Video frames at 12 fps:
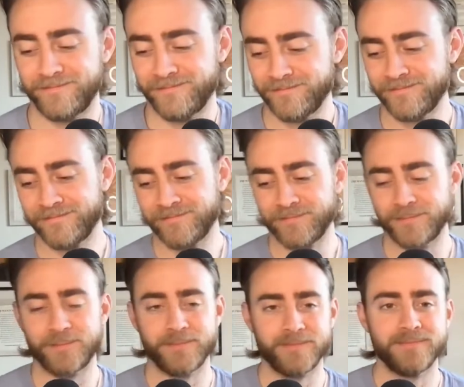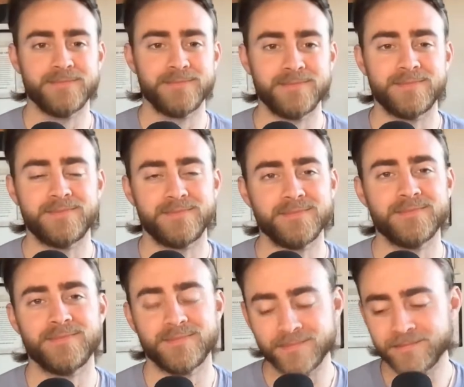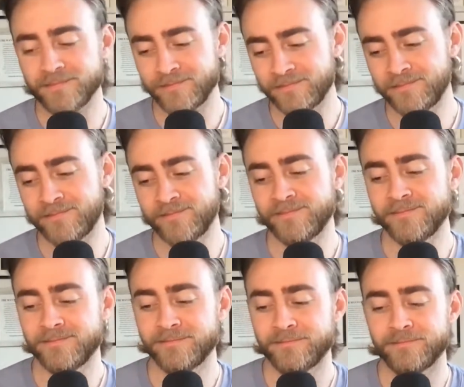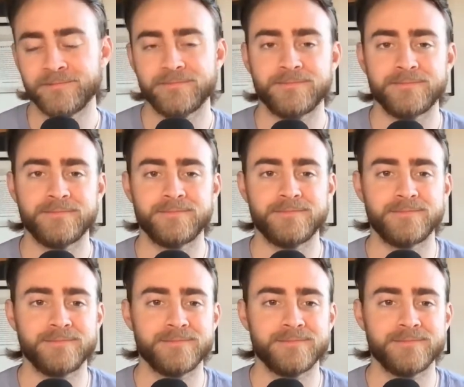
The person shown says nothing.